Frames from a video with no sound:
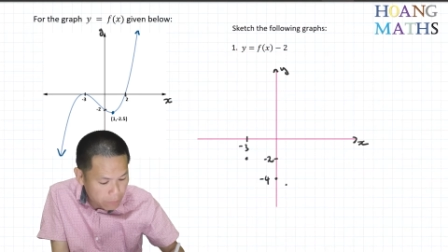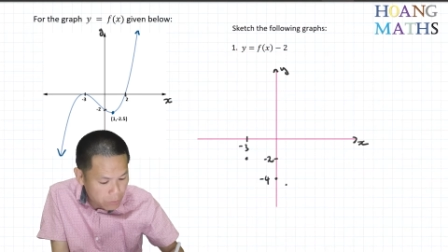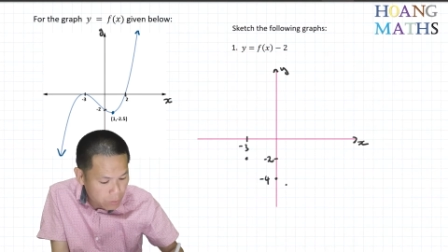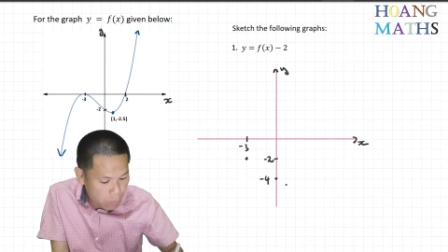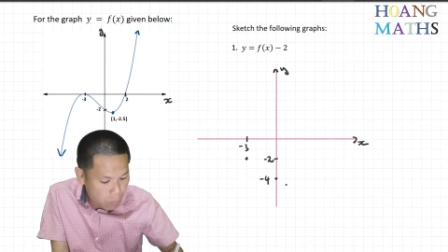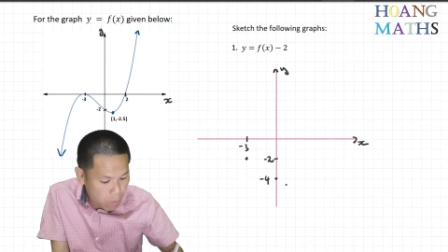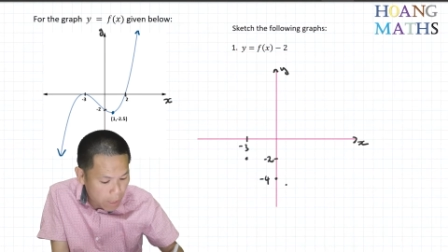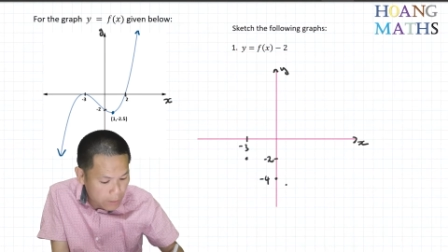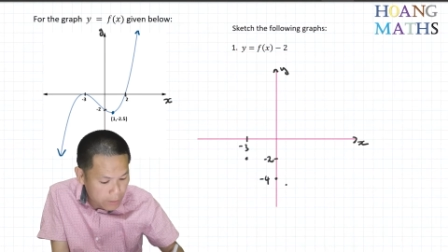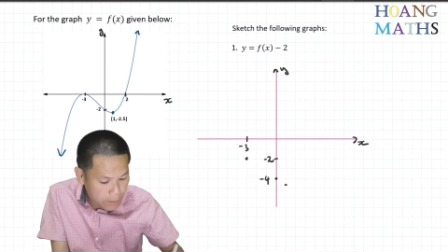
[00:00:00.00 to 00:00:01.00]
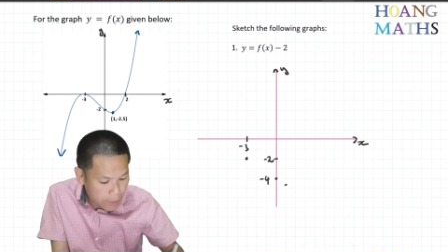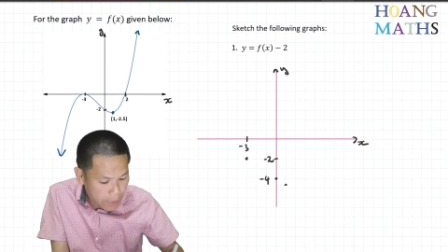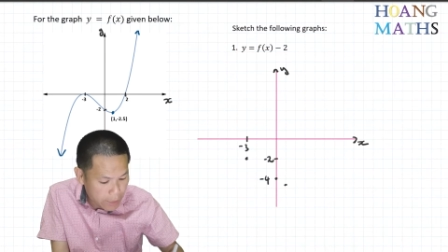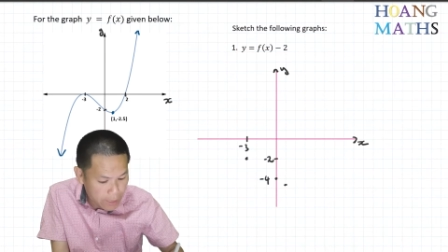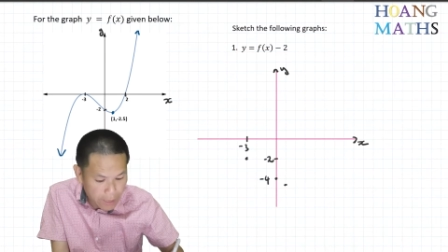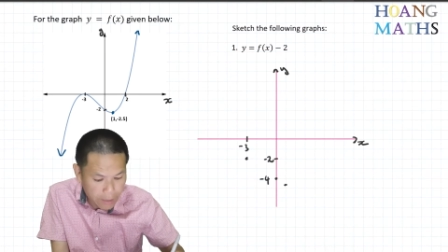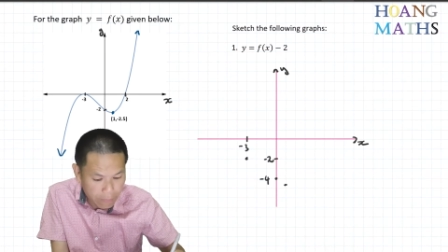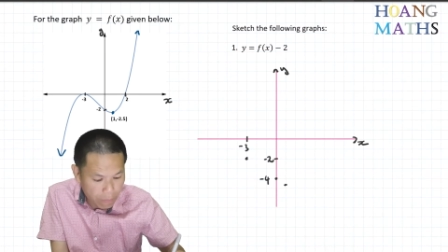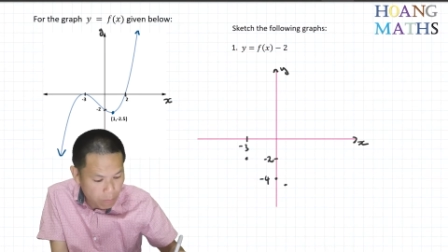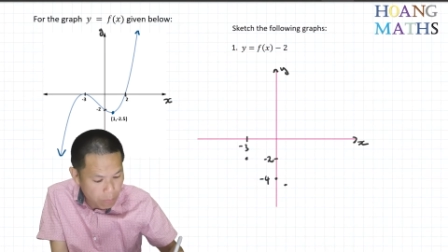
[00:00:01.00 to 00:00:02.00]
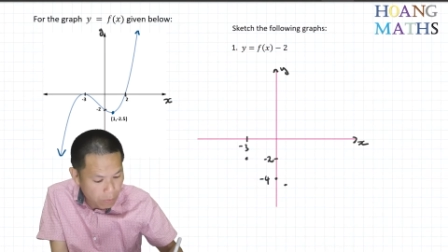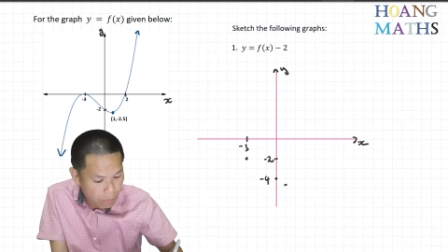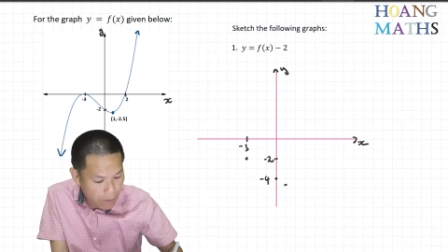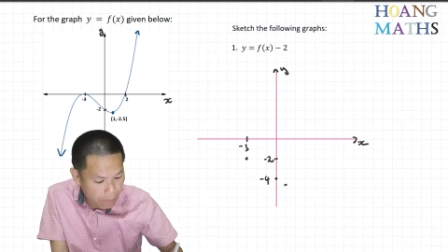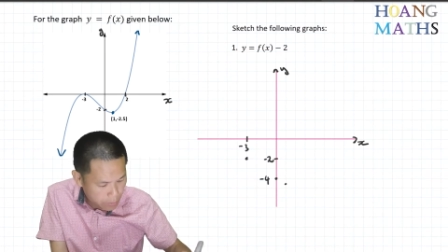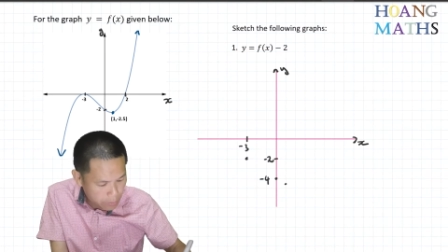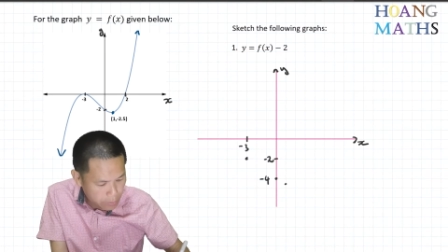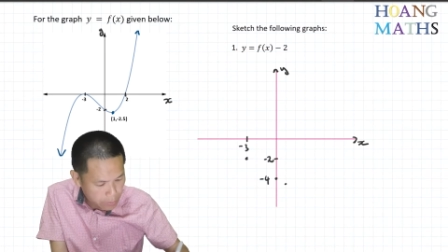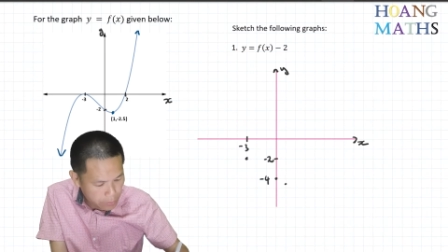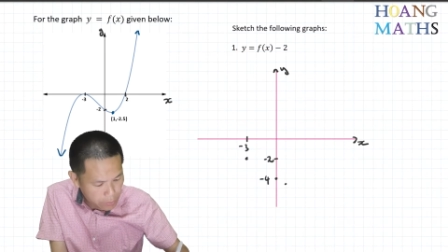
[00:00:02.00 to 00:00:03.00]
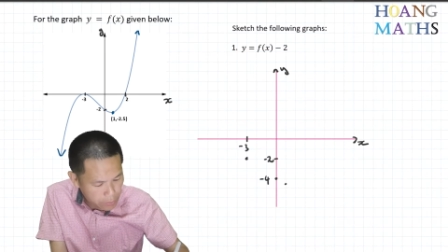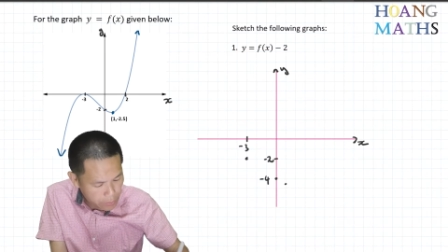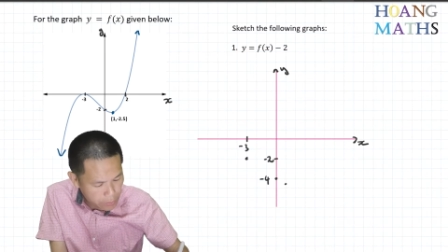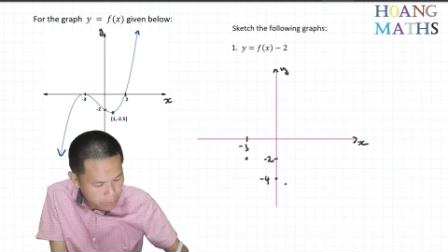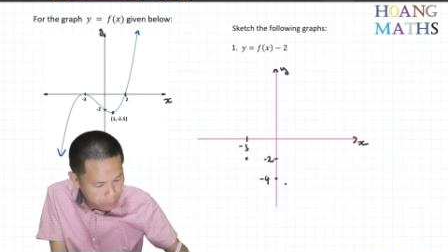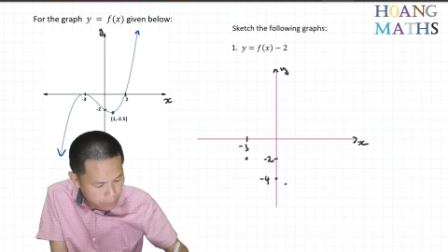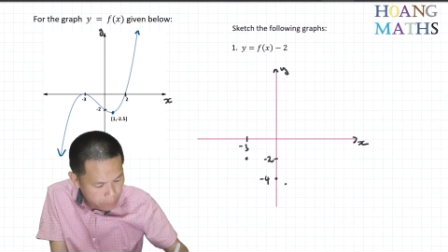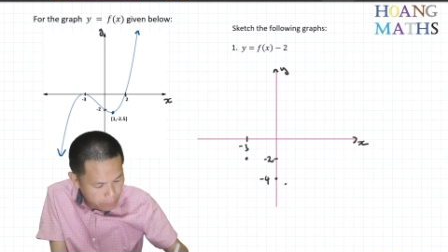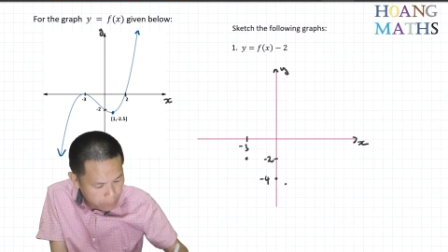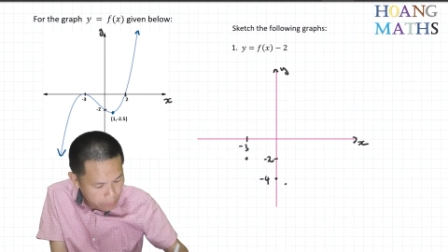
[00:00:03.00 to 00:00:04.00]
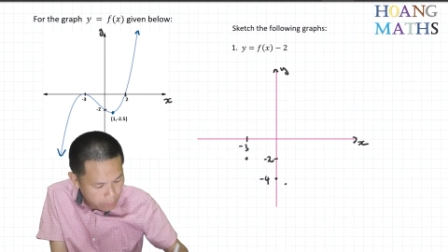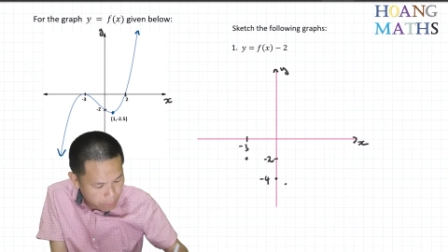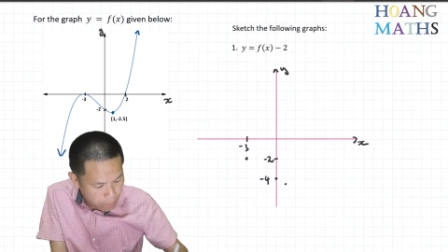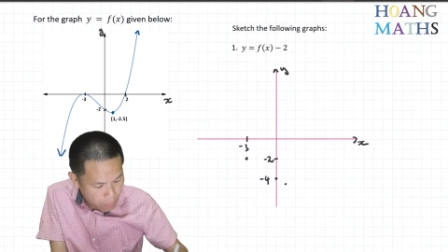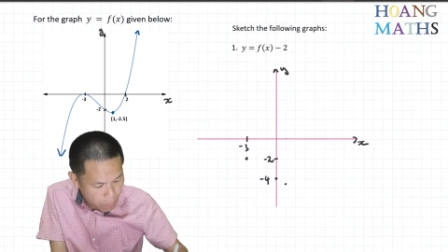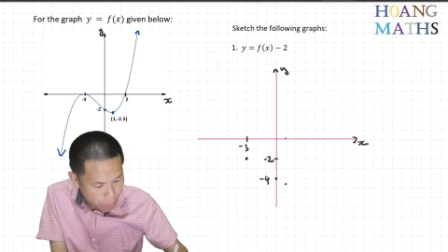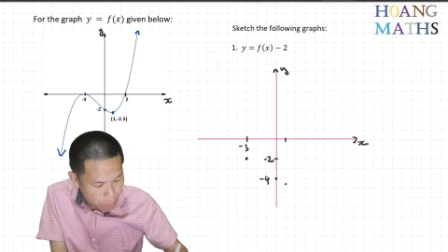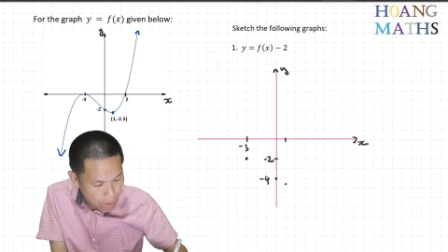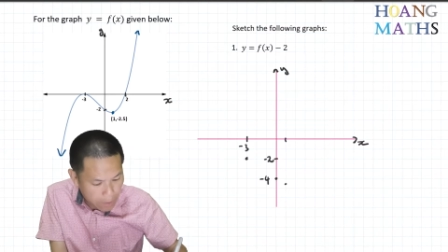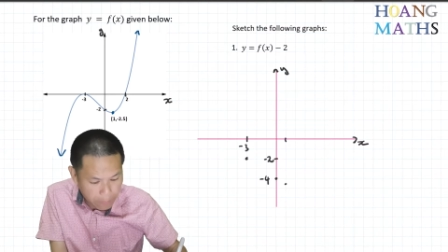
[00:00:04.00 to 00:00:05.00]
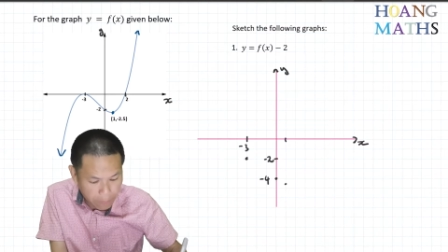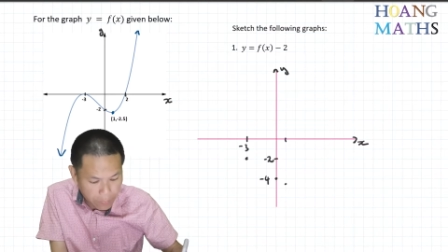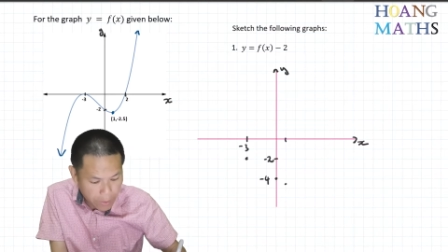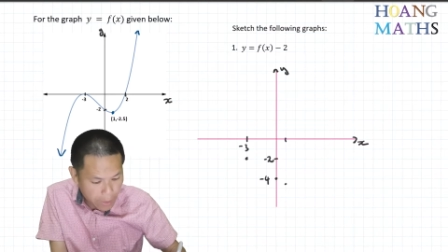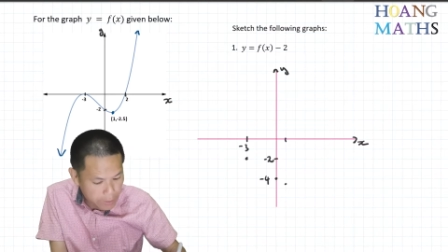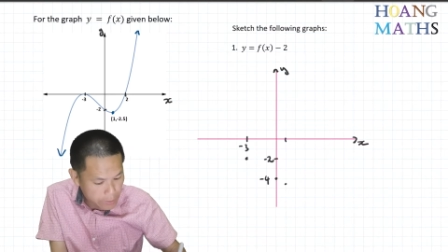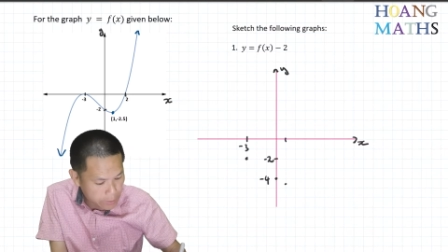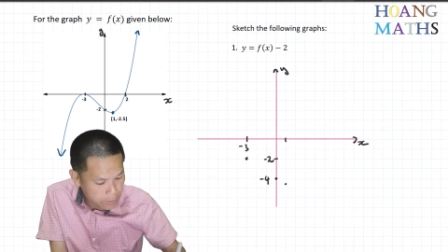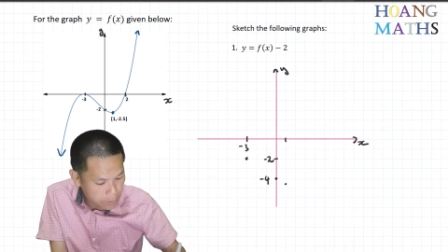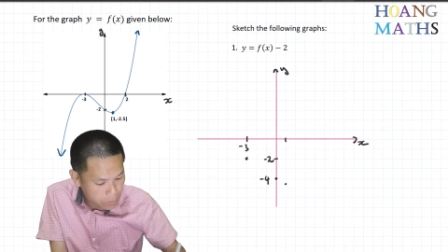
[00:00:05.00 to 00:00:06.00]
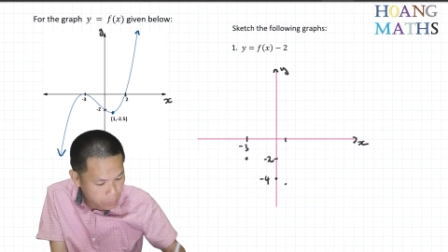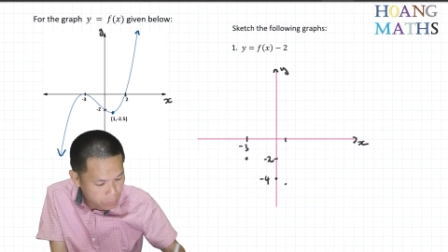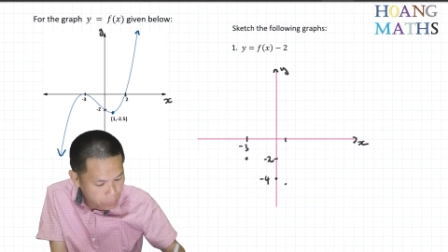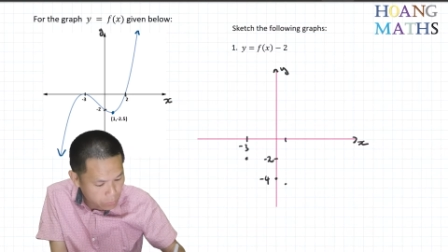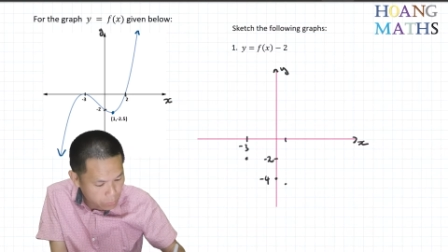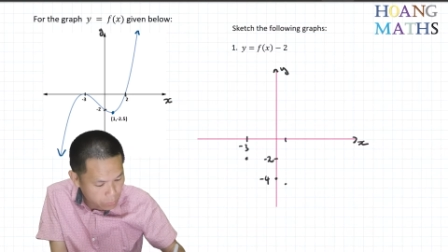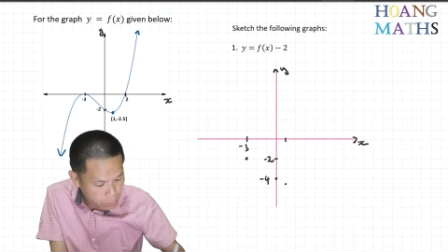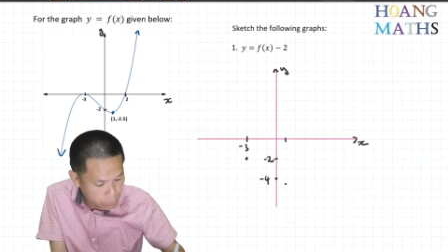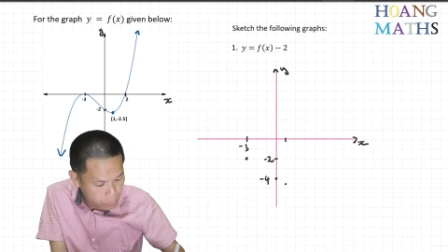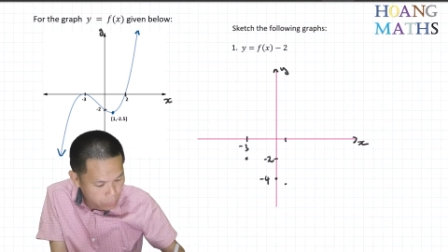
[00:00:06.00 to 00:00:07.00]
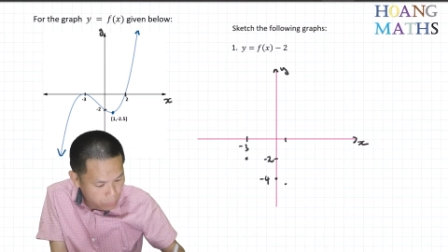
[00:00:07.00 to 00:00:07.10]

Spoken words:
So 1 and negative 4.5. So this is 1 and this is 2.